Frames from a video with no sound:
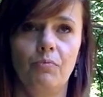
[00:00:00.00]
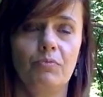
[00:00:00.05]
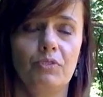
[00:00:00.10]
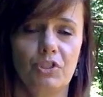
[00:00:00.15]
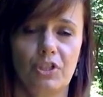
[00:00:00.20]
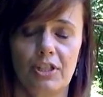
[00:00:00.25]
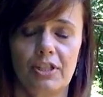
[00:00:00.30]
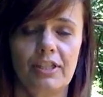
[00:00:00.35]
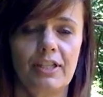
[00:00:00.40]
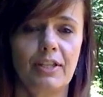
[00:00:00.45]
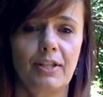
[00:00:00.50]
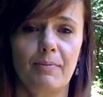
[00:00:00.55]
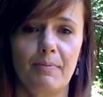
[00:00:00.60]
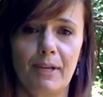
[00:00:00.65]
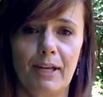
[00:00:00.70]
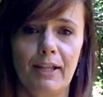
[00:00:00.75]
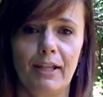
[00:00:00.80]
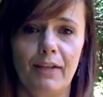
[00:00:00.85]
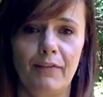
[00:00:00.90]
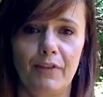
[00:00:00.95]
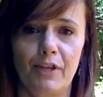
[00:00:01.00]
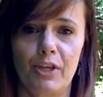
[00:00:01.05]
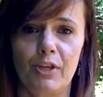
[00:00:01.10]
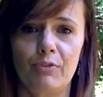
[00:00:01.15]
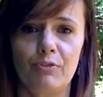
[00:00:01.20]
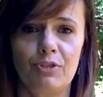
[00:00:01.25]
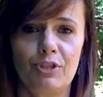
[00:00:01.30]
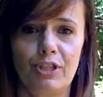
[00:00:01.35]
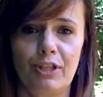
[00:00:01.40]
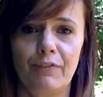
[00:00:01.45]
Just in the middle of a
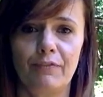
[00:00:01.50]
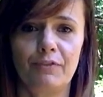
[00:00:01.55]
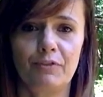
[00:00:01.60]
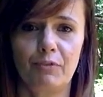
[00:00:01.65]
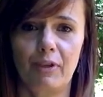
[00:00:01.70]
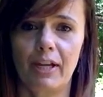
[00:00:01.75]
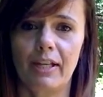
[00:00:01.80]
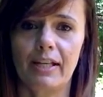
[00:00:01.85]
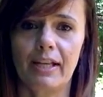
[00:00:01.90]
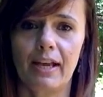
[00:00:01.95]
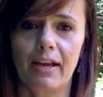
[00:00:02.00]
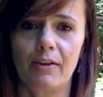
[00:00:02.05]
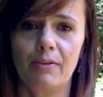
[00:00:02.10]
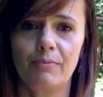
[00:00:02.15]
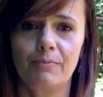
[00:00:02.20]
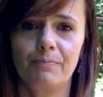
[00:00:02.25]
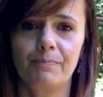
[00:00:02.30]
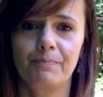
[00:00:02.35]
huge shift right now.